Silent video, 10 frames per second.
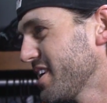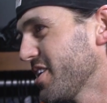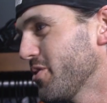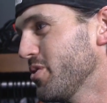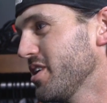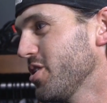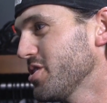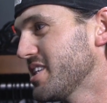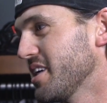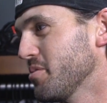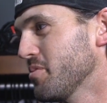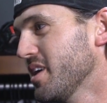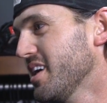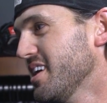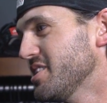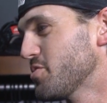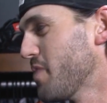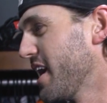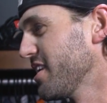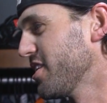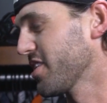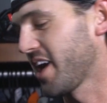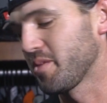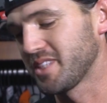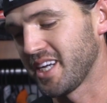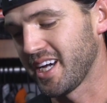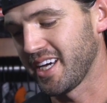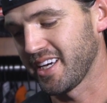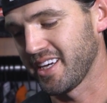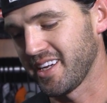You know, really the whole team just battling all game tonight.